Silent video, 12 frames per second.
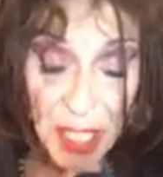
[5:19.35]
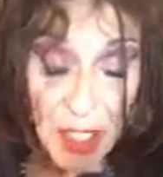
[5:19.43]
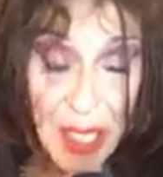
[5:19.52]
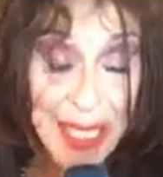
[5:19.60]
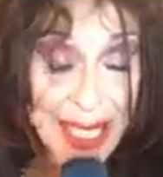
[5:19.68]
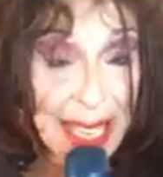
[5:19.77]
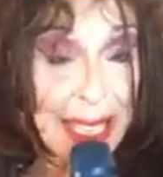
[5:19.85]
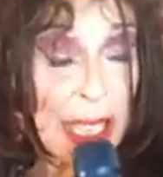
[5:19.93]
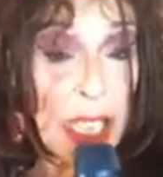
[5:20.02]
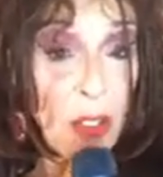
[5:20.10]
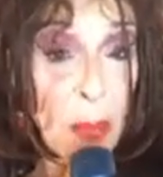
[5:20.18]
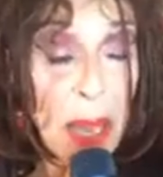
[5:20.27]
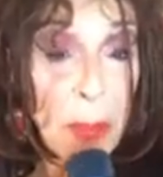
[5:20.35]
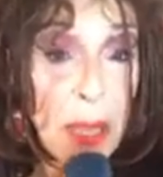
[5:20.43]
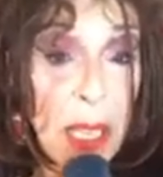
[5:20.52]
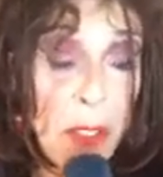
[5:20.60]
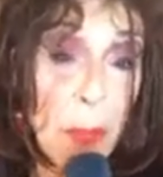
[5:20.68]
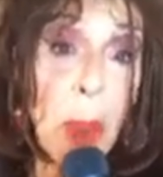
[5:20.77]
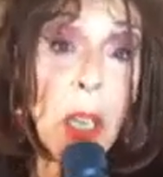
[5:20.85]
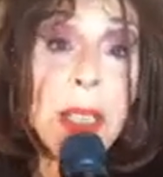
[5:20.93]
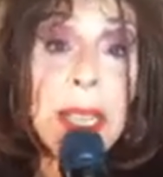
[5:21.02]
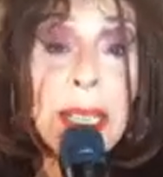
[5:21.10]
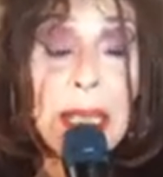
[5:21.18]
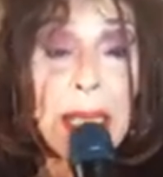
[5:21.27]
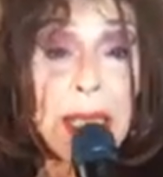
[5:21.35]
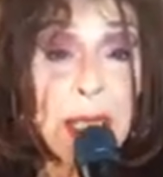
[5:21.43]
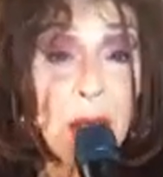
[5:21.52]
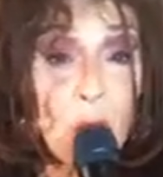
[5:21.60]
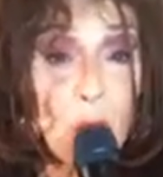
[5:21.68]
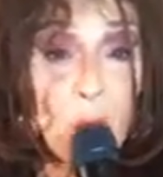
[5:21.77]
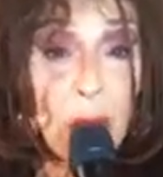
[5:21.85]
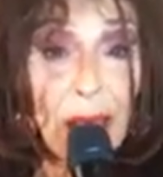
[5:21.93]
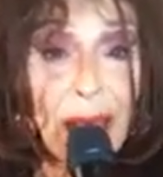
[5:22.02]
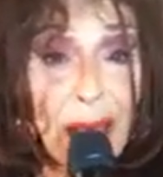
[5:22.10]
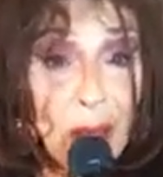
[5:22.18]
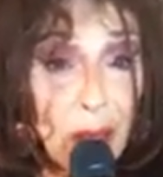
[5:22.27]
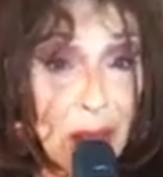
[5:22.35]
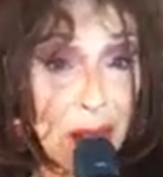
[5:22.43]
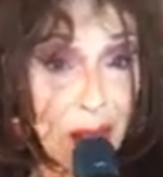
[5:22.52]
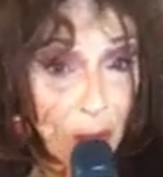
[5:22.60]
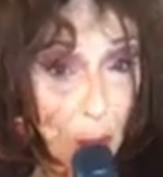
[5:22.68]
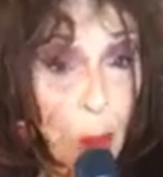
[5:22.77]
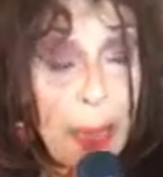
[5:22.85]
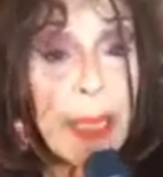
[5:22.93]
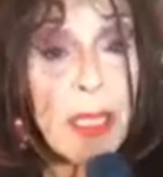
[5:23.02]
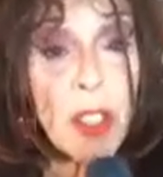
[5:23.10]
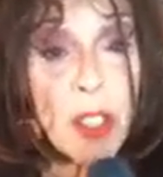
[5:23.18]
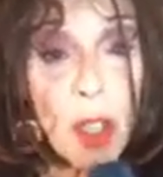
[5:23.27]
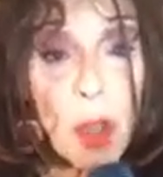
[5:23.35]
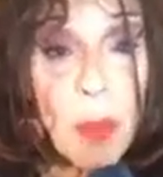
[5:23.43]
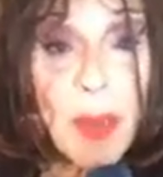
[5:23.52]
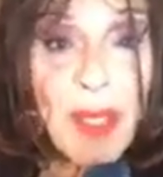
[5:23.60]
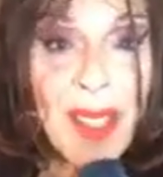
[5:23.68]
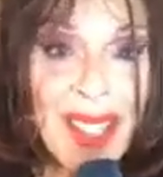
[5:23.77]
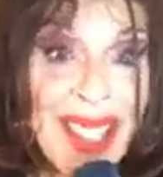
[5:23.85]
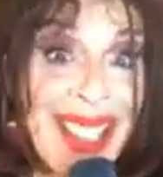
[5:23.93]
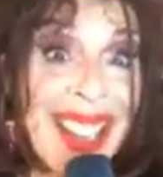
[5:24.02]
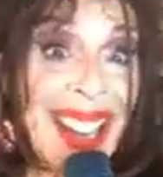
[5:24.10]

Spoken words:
She's thinking of maybe if bartending doesn't work out, going into show business.